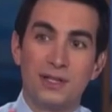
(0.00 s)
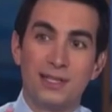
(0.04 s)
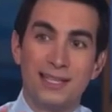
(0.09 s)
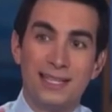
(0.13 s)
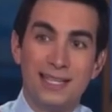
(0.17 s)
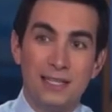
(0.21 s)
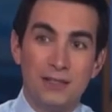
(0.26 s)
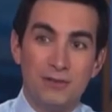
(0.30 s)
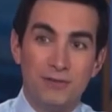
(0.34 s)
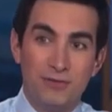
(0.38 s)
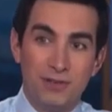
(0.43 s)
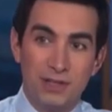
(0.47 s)

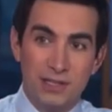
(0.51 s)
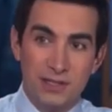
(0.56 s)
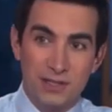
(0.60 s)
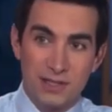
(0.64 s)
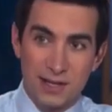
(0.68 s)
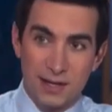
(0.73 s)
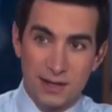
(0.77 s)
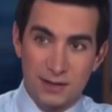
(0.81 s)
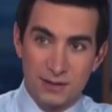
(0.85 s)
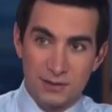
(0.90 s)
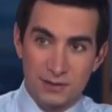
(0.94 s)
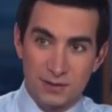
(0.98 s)
EV
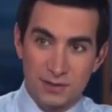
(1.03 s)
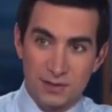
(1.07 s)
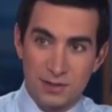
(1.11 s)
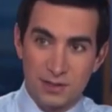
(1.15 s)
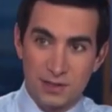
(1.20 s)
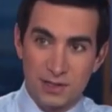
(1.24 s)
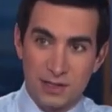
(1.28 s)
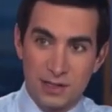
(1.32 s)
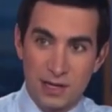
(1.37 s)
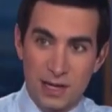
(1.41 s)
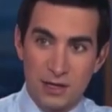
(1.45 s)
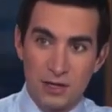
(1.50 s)
sales.
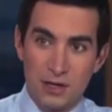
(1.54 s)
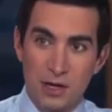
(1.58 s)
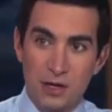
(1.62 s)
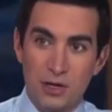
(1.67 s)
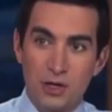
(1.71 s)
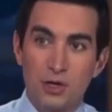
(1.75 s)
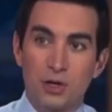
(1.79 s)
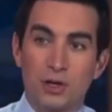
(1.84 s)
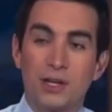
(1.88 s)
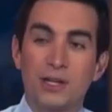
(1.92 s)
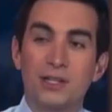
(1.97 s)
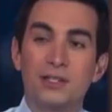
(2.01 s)
And
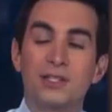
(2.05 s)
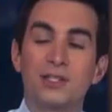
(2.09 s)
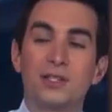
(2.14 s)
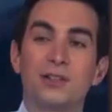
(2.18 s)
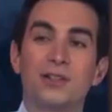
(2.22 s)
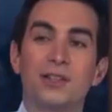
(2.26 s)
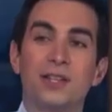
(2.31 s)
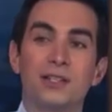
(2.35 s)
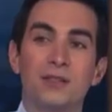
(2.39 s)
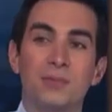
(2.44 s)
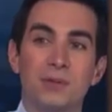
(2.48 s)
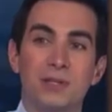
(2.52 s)
you're considering
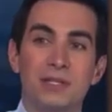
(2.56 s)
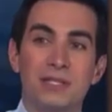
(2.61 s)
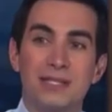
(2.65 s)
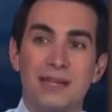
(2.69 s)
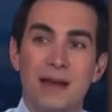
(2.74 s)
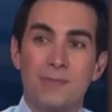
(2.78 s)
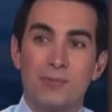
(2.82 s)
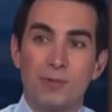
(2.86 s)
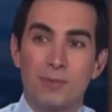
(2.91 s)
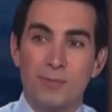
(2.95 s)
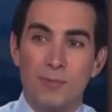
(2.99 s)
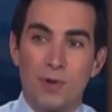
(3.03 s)
that to be a
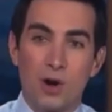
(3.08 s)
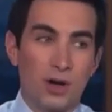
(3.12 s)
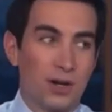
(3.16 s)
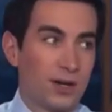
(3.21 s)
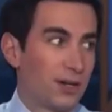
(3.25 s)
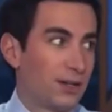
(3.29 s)
separate market.